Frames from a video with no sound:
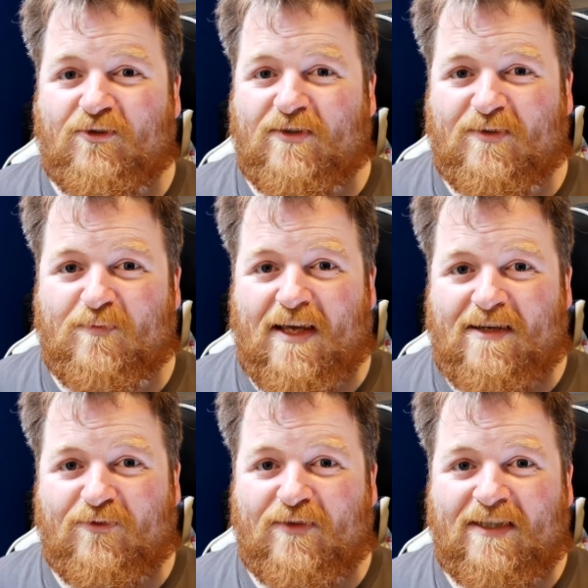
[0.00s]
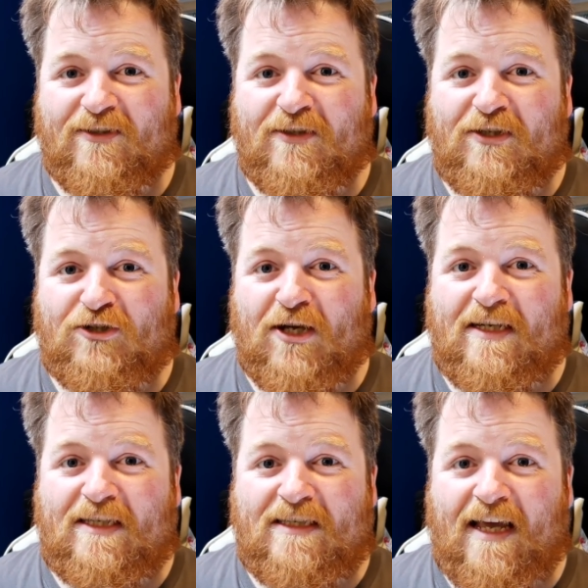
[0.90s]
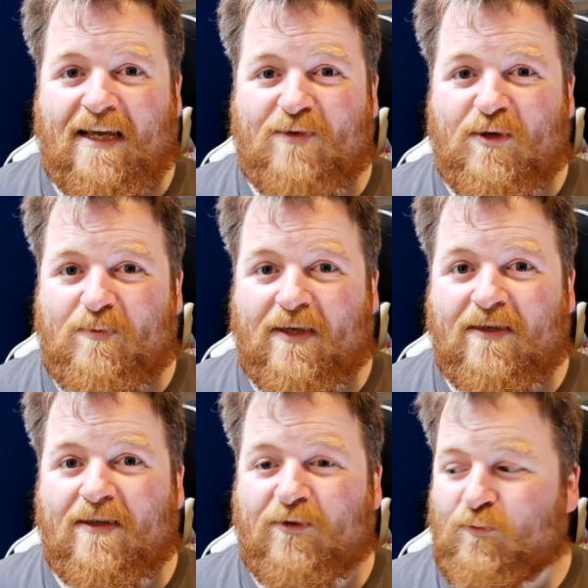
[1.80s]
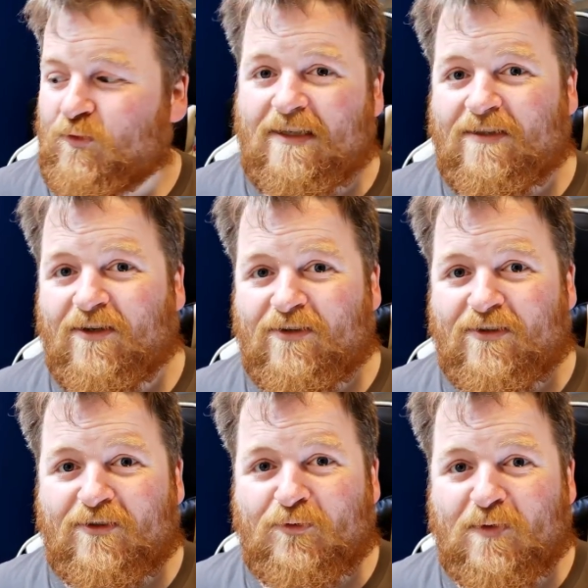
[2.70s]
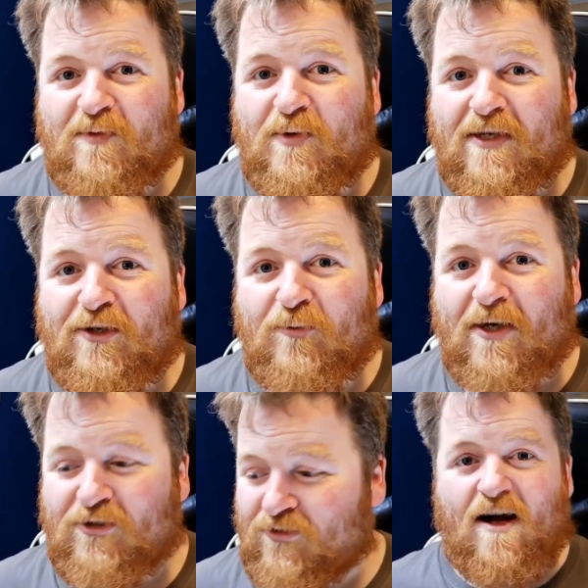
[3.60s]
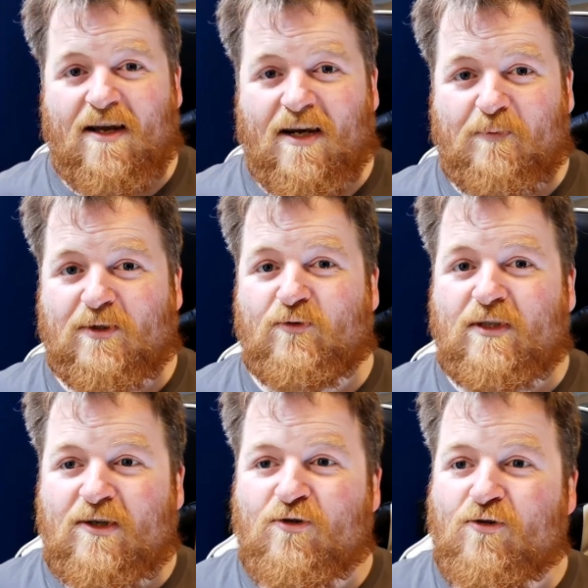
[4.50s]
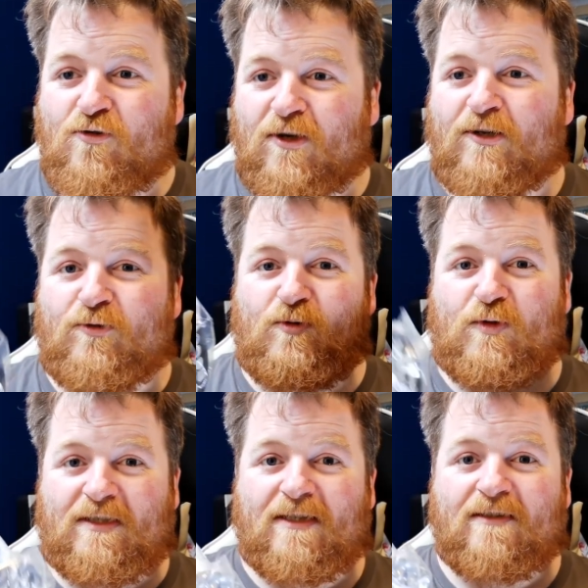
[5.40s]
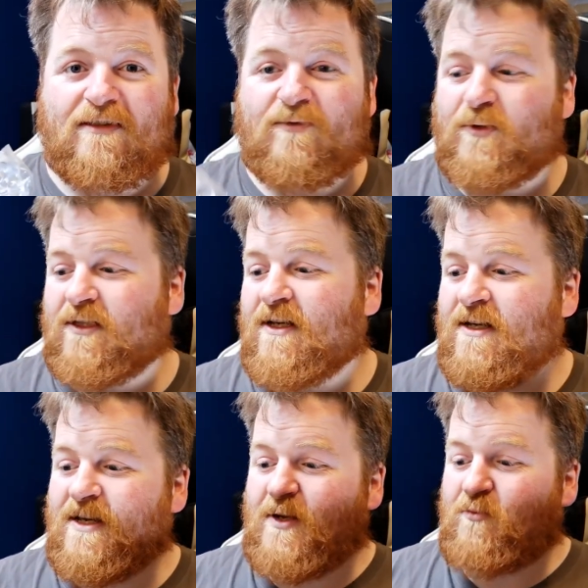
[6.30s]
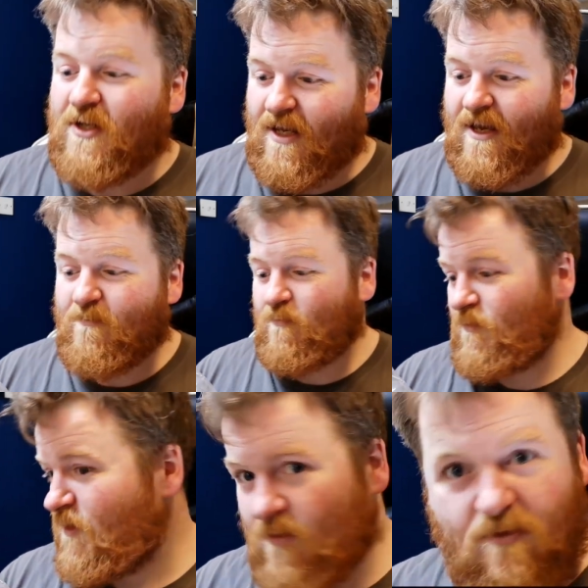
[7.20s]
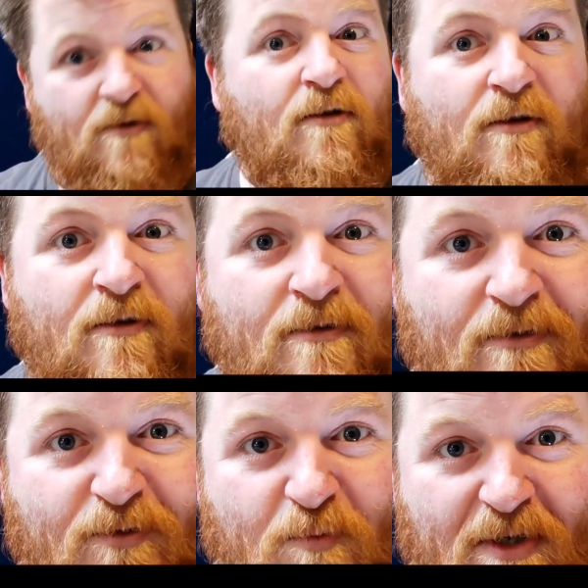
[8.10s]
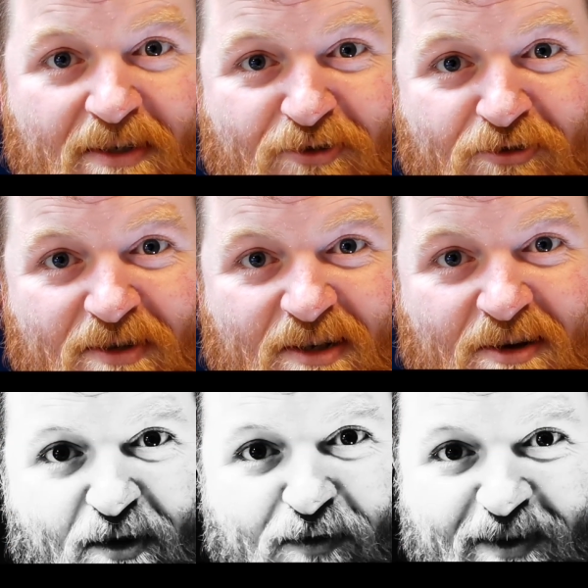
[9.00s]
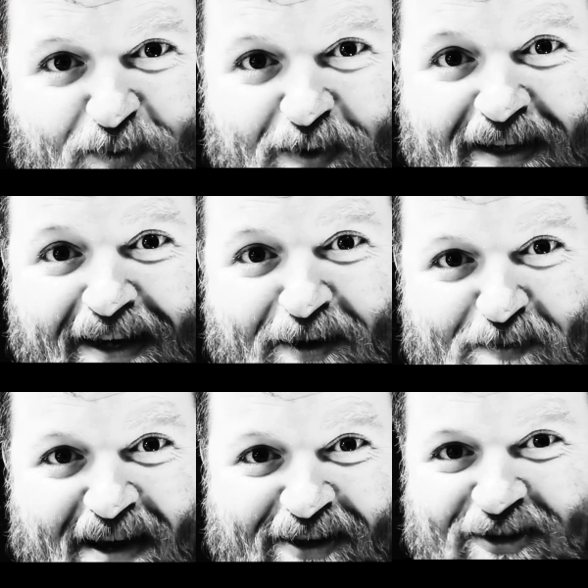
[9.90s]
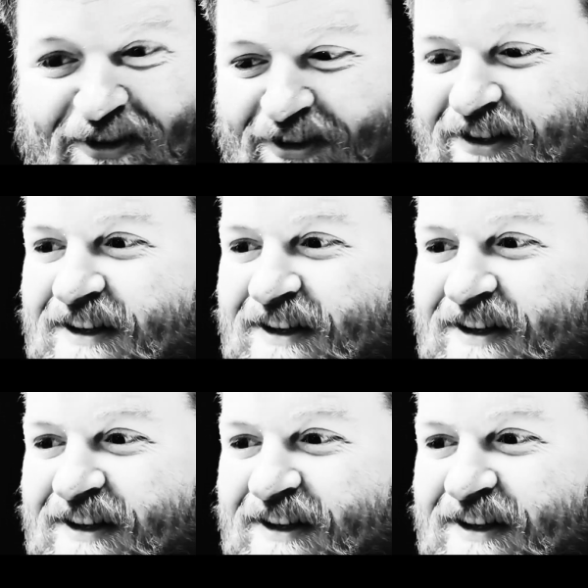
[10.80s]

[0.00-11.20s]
There's some lad out in Indonesia and he's hacking my bank account, but he thought I could do with a potato masher. I had absolutely no clue who sent it to me. It became the mystery of the potato masher.